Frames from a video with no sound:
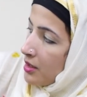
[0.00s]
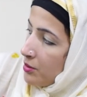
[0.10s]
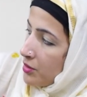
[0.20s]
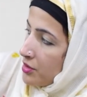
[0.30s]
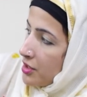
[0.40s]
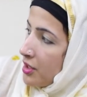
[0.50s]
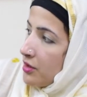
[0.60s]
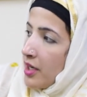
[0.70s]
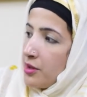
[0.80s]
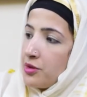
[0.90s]
posterior
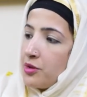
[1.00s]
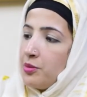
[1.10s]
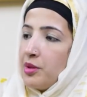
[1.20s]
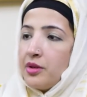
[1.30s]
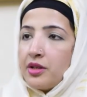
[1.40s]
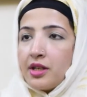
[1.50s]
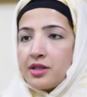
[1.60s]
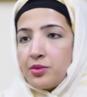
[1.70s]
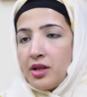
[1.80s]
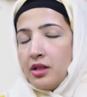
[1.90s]
rhinoscopy mirror
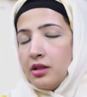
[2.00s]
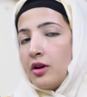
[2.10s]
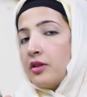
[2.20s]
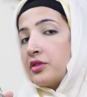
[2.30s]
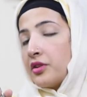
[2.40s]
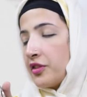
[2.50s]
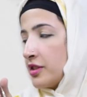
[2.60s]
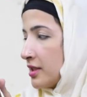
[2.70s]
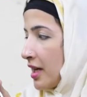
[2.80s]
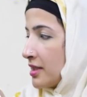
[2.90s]
as well of
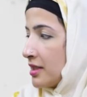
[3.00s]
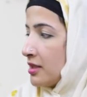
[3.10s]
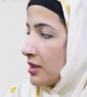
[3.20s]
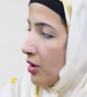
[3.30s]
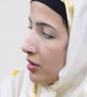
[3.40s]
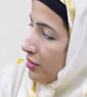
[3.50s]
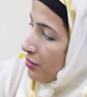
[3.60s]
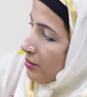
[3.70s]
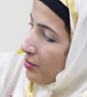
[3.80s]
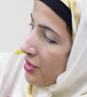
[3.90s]
different sizes according
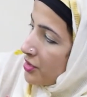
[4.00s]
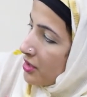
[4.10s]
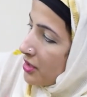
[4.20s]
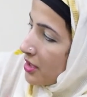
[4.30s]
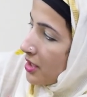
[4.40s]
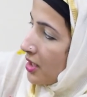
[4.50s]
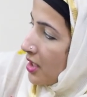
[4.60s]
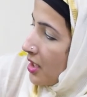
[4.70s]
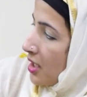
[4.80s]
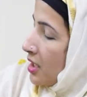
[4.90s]
to the patient.
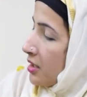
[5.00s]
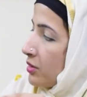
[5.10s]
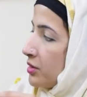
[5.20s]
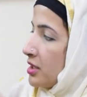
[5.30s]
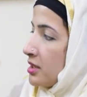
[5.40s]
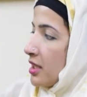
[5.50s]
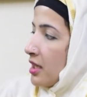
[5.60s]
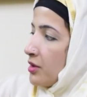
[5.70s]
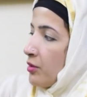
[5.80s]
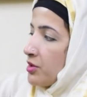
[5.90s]
Now this thing
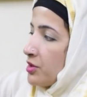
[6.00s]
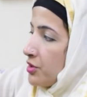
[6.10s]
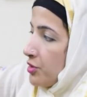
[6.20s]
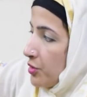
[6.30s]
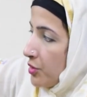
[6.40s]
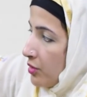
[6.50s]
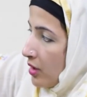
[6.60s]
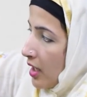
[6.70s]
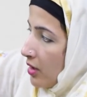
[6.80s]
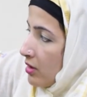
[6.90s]
I want to show
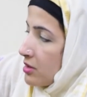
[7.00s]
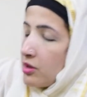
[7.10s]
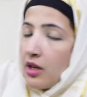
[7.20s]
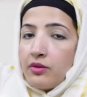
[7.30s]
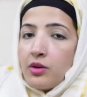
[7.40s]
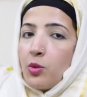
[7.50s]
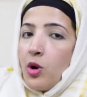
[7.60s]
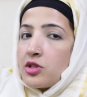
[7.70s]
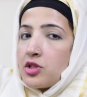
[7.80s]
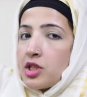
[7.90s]
you, I also have a
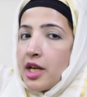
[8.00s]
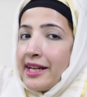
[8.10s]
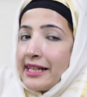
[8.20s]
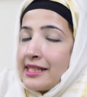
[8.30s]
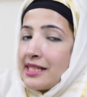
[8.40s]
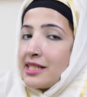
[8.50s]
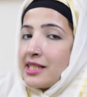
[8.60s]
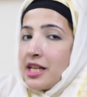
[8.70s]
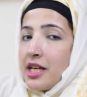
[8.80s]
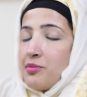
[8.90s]
watch and it is
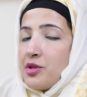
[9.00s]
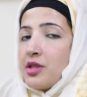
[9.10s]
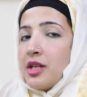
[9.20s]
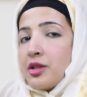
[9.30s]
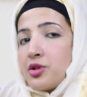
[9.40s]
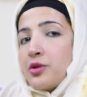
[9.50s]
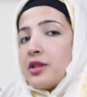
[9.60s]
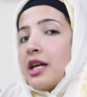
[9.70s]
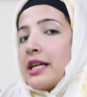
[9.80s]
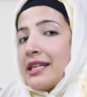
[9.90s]
taped to
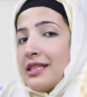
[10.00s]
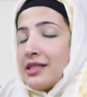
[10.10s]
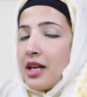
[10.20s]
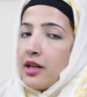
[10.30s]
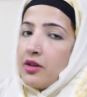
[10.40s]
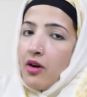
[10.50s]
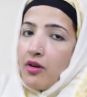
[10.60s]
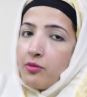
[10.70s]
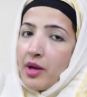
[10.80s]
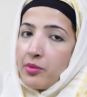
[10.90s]
the inside
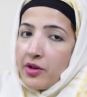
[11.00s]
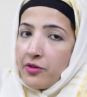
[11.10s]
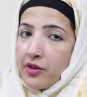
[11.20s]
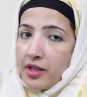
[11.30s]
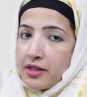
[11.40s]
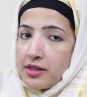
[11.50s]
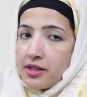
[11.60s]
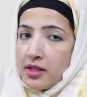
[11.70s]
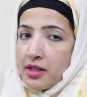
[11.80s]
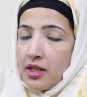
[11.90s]
of my briefcase.
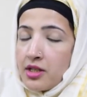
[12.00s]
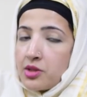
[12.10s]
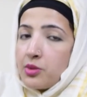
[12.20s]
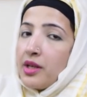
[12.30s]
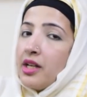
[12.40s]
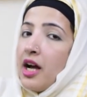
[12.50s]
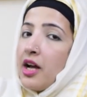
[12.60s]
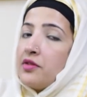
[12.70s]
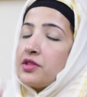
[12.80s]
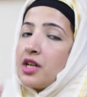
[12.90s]
So when I
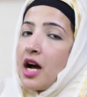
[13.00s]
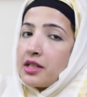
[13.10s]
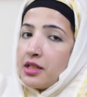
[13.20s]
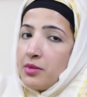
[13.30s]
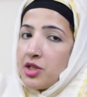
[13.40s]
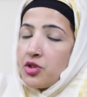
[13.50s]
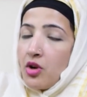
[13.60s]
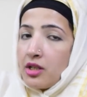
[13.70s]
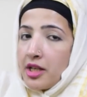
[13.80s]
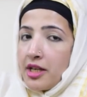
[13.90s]
have started my
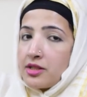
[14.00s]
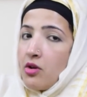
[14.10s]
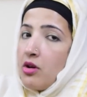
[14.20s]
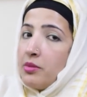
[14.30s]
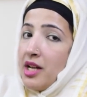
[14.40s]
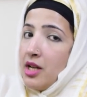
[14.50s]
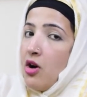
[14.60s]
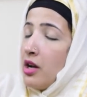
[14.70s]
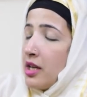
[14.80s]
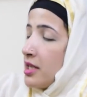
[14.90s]
short case on my
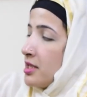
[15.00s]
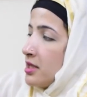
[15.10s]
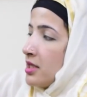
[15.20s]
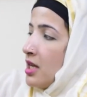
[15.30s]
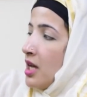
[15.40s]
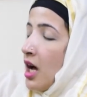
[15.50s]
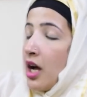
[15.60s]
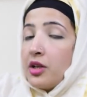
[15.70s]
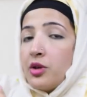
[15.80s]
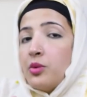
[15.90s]
long case,
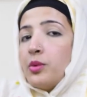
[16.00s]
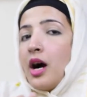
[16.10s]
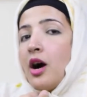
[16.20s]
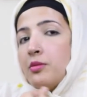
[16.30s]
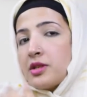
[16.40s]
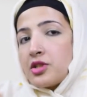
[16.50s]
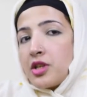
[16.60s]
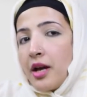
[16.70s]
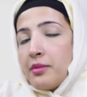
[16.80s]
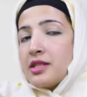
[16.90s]
I know how much
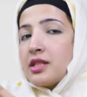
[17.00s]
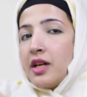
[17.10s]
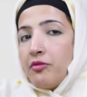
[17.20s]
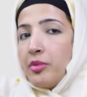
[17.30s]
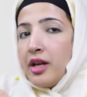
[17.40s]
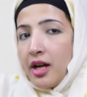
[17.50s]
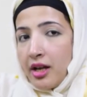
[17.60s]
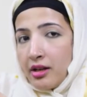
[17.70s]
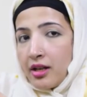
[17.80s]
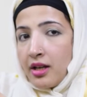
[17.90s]
time is left
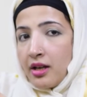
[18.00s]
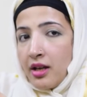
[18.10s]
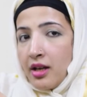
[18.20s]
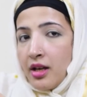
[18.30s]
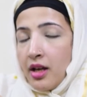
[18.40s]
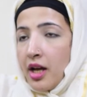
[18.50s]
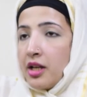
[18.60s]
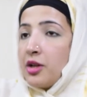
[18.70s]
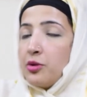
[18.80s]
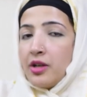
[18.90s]
behind and
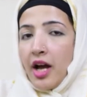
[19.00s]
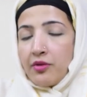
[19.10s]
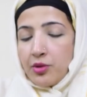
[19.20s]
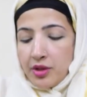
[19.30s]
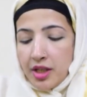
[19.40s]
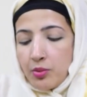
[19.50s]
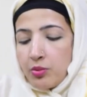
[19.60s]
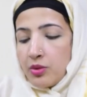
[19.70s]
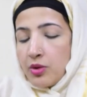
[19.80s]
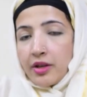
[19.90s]
I don't have to keep
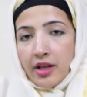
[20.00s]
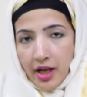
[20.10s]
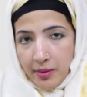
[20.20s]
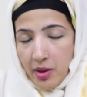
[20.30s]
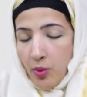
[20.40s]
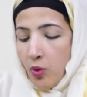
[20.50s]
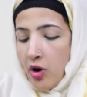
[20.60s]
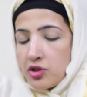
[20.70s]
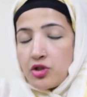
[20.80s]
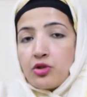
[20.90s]
looking at my
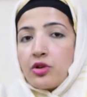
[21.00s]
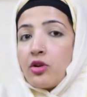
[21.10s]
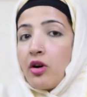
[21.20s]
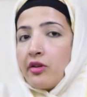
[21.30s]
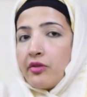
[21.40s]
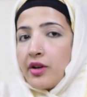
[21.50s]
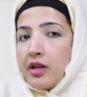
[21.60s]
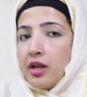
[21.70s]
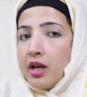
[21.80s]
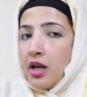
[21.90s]
watch during all of
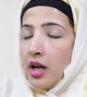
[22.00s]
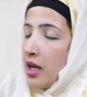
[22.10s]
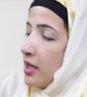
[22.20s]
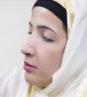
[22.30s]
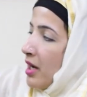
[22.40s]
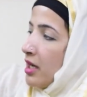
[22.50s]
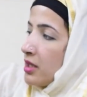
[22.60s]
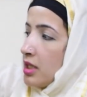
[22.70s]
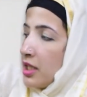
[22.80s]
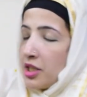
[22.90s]
it, and my
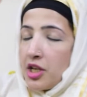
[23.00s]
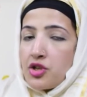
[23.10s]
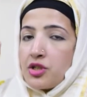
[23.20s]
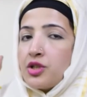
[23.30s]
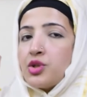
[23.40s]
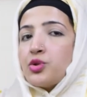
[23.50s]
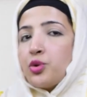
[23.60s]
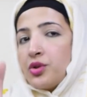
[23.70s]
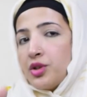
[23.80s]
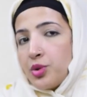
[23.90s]
attention is
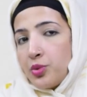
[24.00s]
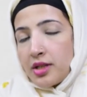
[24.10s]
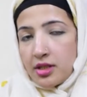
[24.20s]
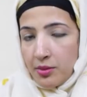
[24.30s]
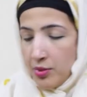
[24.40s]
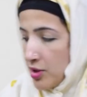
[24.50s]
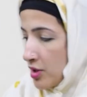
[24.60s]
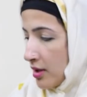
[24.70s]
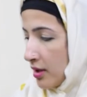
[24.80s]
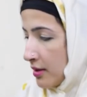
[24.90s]
totally towards the
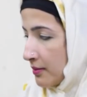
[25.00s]
patient.